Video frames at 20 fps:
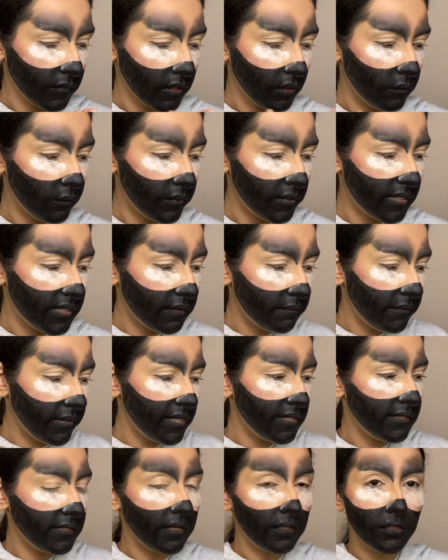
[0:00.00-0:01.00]
with some
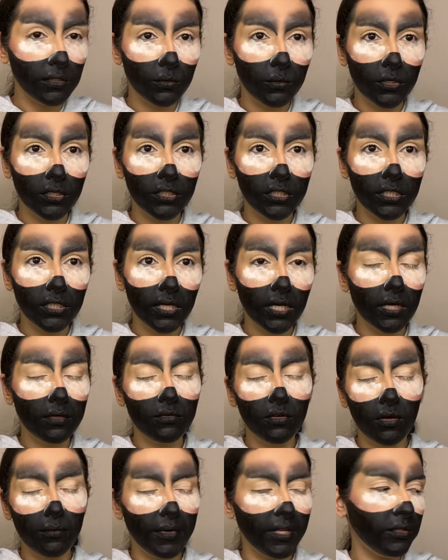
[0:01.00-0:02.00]
micellar water.
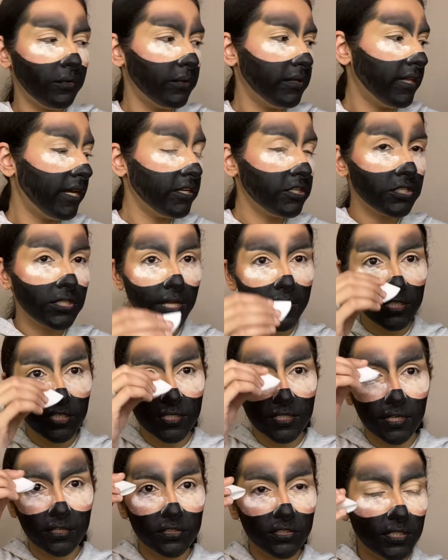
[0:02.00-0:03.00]
Not my lower lash line, just
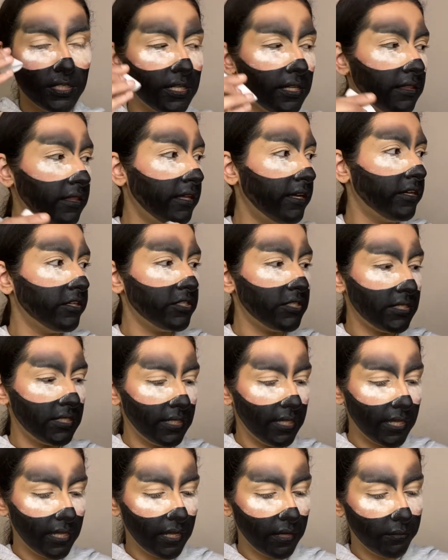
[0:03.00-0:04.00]
underneath here, just to
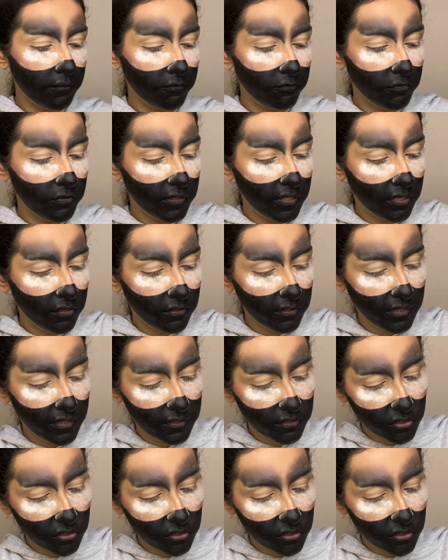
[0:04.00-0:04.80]
get a really clean